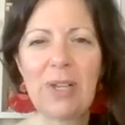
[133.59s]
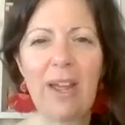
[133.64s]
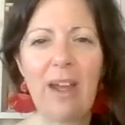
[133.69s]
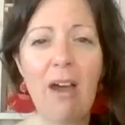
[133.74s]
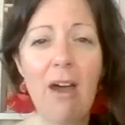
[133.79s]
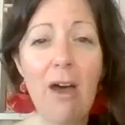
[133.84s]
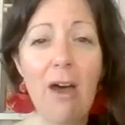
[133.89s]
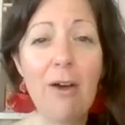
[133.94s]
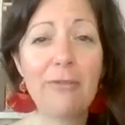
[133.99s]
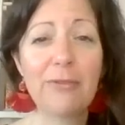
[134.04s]
like
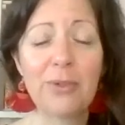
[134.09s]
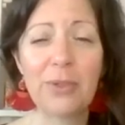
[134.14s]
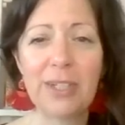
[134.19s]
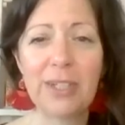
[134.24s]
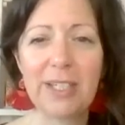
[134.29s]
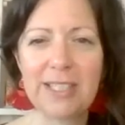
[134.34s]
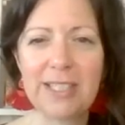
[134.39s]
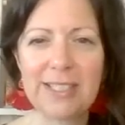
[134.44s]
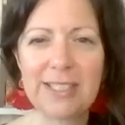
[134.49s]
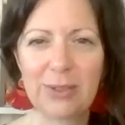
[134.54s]

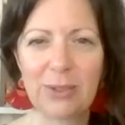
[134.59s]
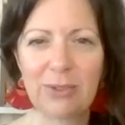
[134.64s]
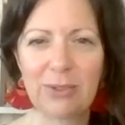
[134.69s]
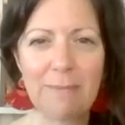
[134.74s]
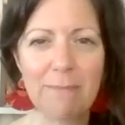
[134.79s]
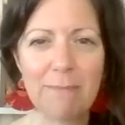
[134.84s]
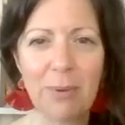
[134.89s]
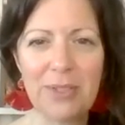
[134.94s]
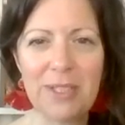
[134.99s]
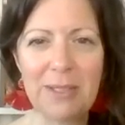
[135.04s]
heartfulness or
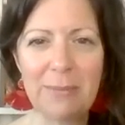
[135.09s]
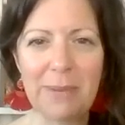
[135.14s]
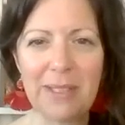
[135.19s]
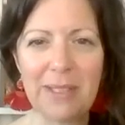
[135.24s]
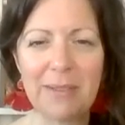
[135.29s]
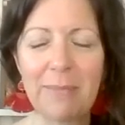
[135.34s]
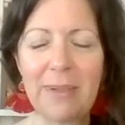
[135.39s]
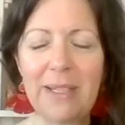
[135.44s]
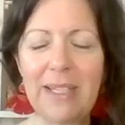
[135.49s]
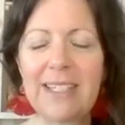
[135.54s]

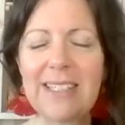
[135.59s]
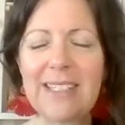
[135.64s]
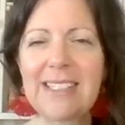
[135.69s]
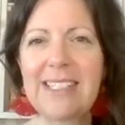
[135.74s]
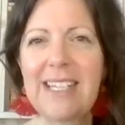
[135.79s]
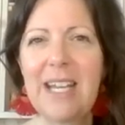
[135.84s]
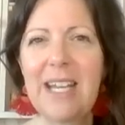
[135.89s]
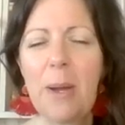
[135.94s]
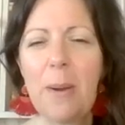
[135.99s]
embodiment, because